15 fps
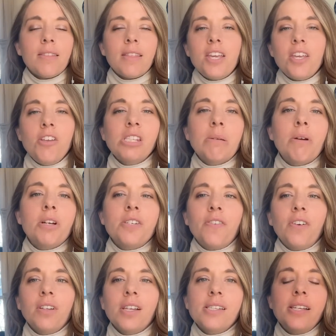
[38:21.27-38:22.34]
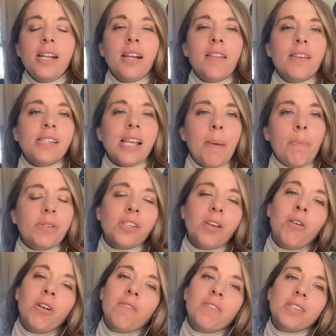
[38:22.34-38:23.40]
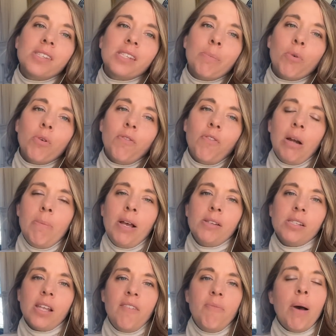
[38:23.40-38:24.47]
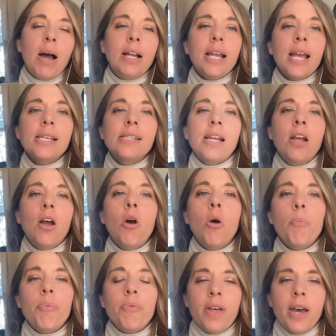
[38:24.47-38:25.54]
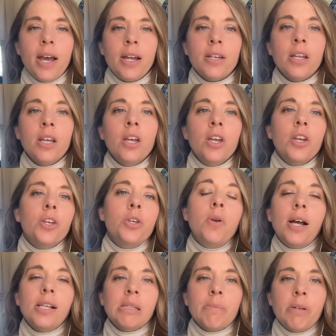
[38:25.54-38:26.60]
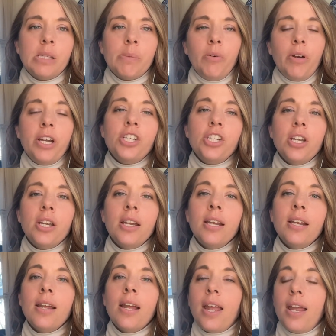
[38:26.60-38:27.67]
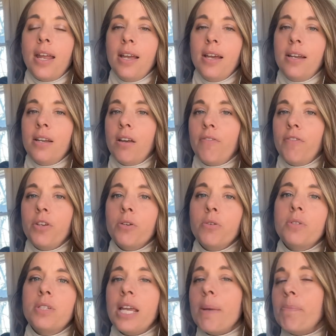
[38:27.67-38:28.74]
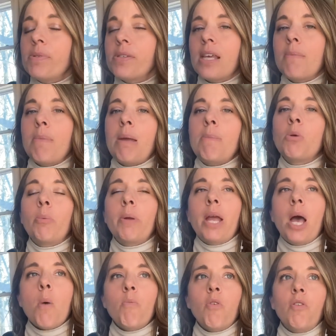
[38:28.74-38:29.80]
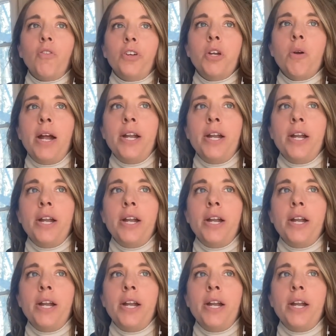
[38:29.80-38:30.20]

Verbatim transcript: Thank you so much for listening to this episode of the Simple Farmhouse Life podcast. I hope that you got some inspiration and a few tips that maybe will be helpful for you.